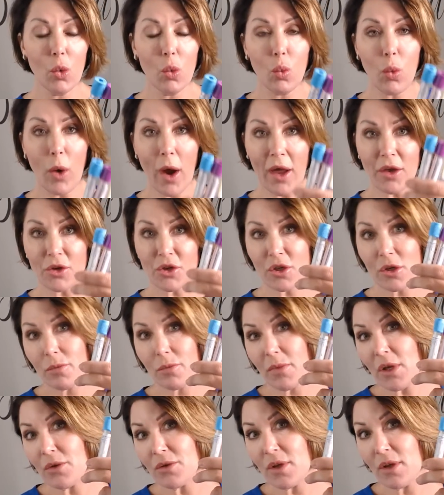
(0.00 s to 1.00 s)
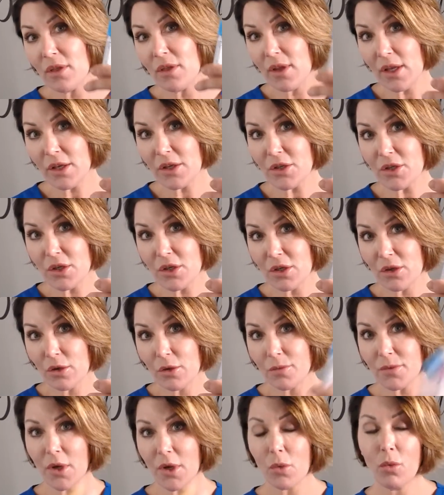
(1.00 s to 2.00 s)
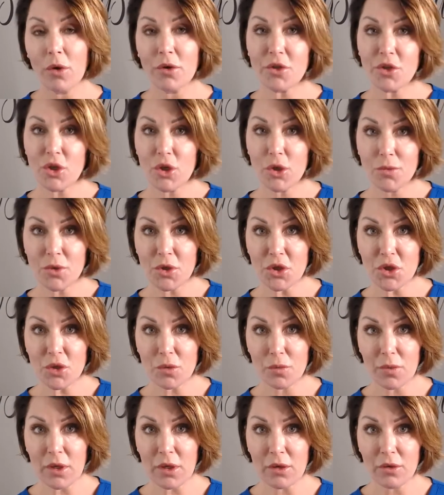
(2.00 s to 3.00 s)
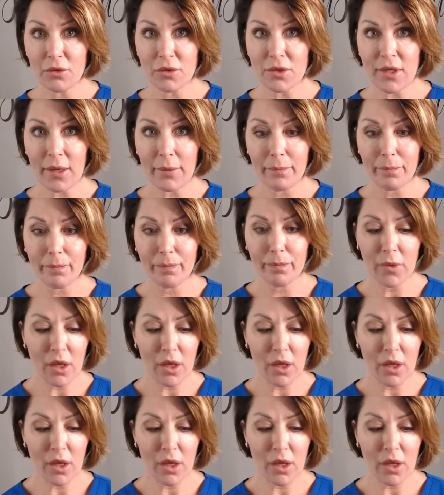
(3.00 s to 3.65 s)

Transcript: why you shouldn't be using these tubes and what tubes you should be using.